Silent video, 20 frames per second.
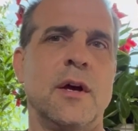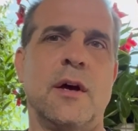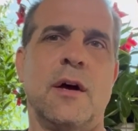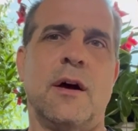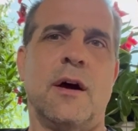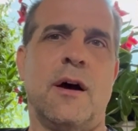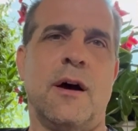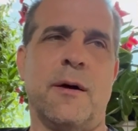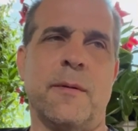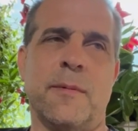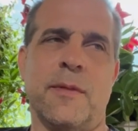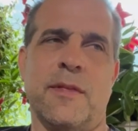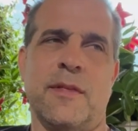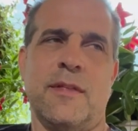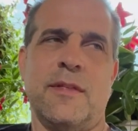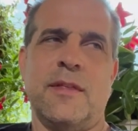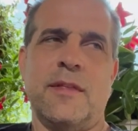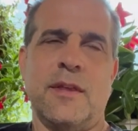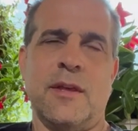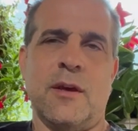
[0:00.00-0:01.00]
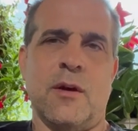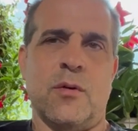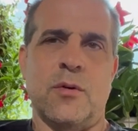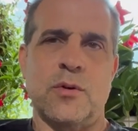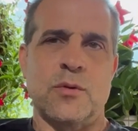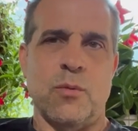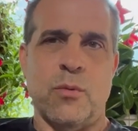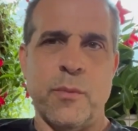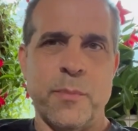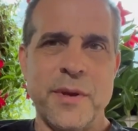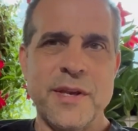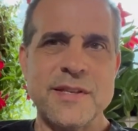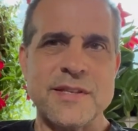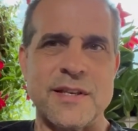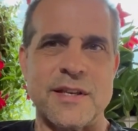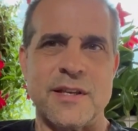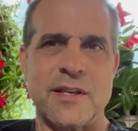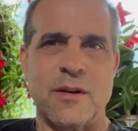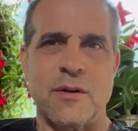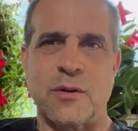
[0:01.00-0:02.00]
Because we're
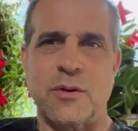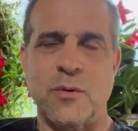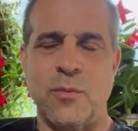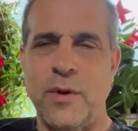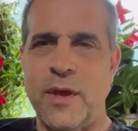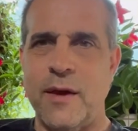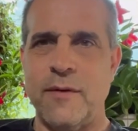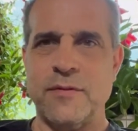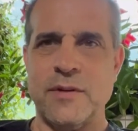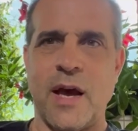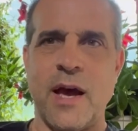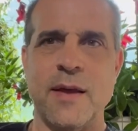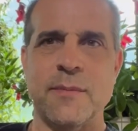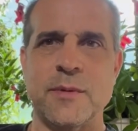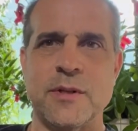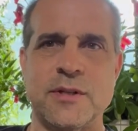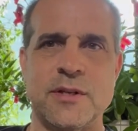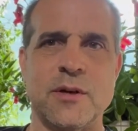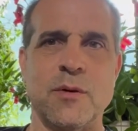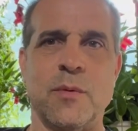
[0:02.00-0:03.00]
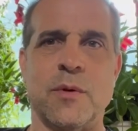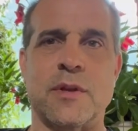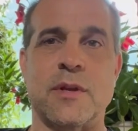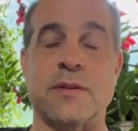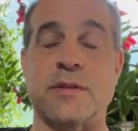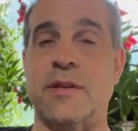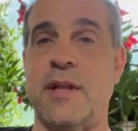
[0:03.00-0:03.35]
busy. Do we have time to deal with this?